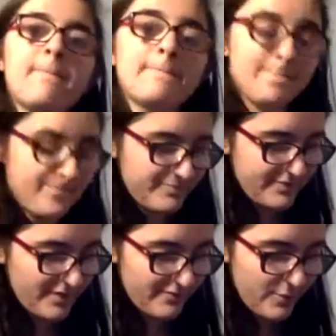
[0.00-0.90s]
phone
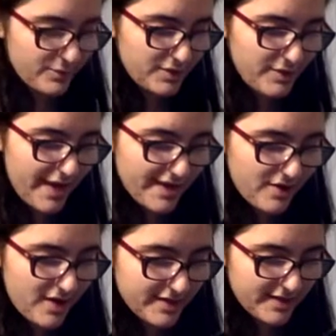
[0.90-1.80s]
little icon, and then it
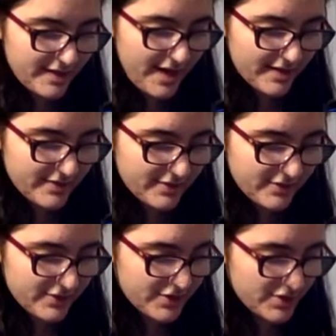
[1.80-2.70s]
has search
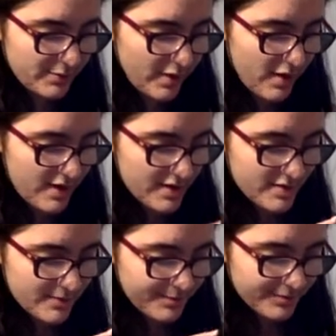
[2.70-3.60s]
bar,
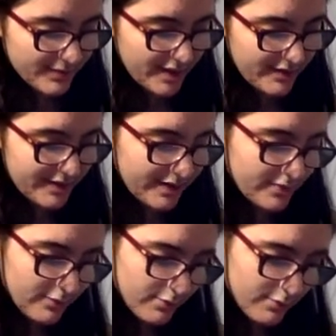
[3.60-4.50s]
and then ooh,
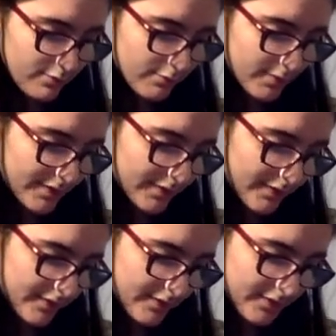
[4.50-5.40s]
what's this?
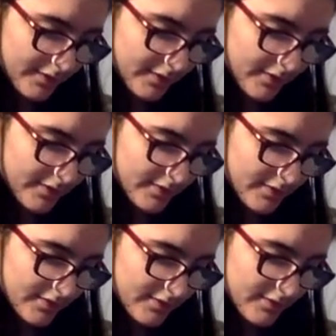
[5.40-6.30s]
There's
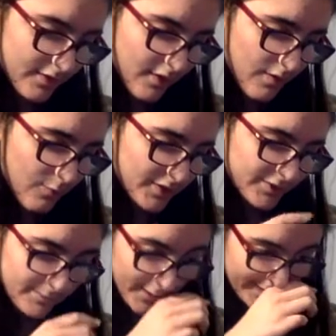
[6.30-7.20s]
oh, when you press
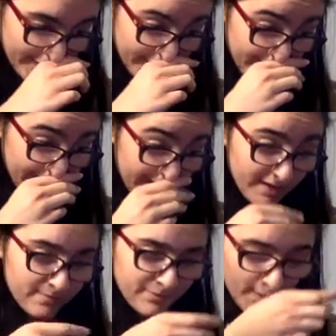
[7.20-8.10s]
on um,
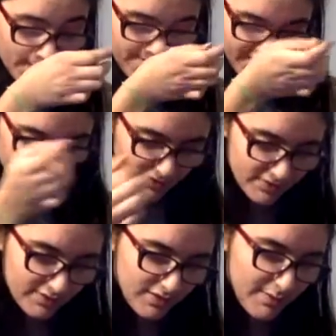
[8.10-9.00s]
the search little
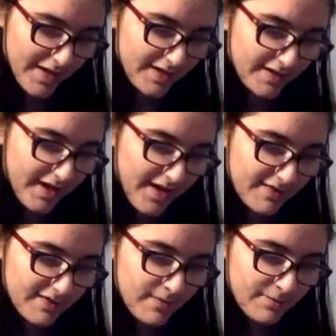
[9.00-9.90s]
button, it has
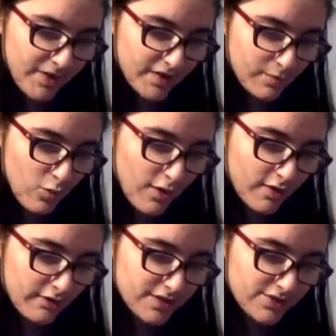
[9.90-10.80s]
explore originals,
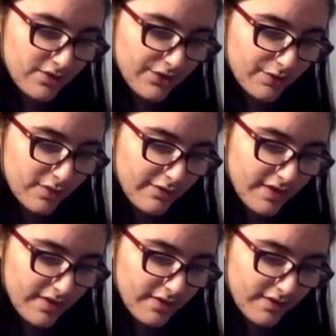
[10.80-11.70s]
movies,
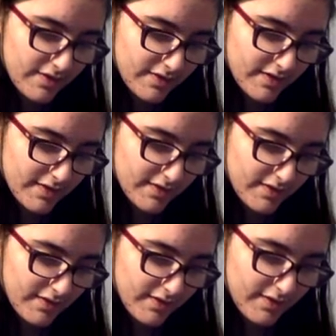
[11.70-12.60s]
series, Disney
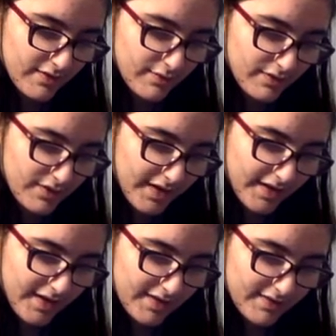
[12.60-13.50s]
through the decades,
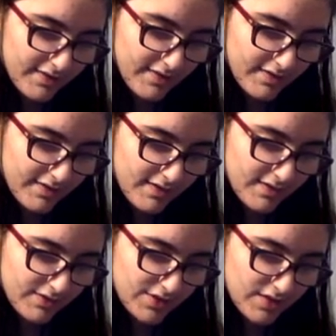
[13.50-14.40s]
Disney Channel
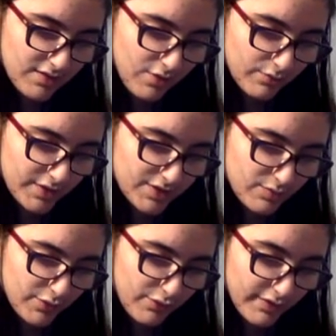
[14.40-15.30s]
original movie
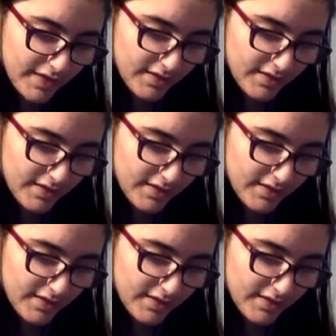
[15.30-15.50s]
collection,